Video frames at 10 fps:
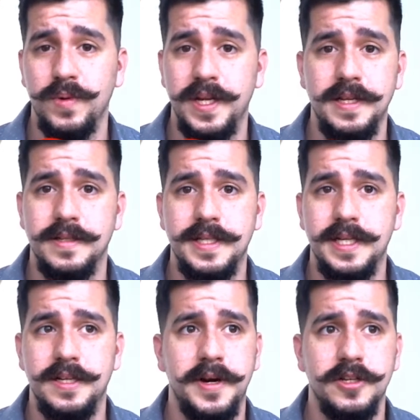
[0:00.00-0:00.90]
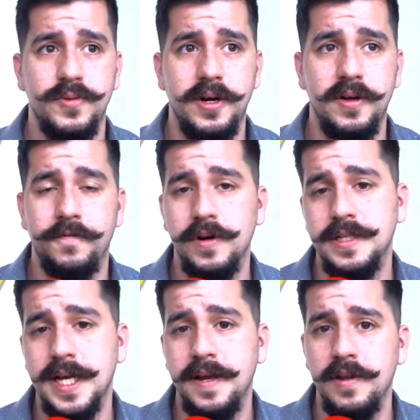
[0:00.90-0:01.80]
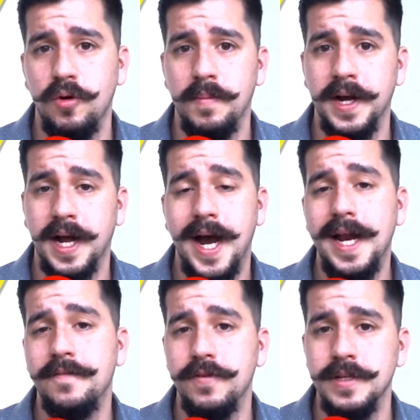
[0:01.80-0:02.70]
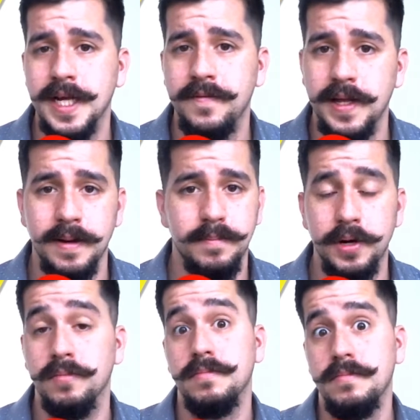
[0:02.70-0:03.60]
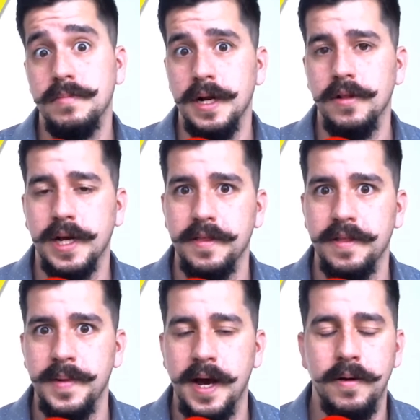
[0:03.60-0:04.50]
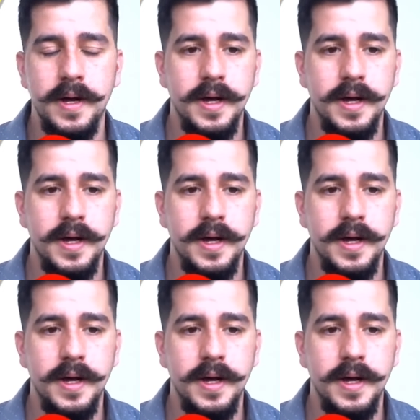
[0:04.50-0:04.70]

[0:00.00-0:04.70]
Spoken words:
We didn't see Demarius Randall at free safety, nor Micah Hyde at free safety, and boom, look at them now.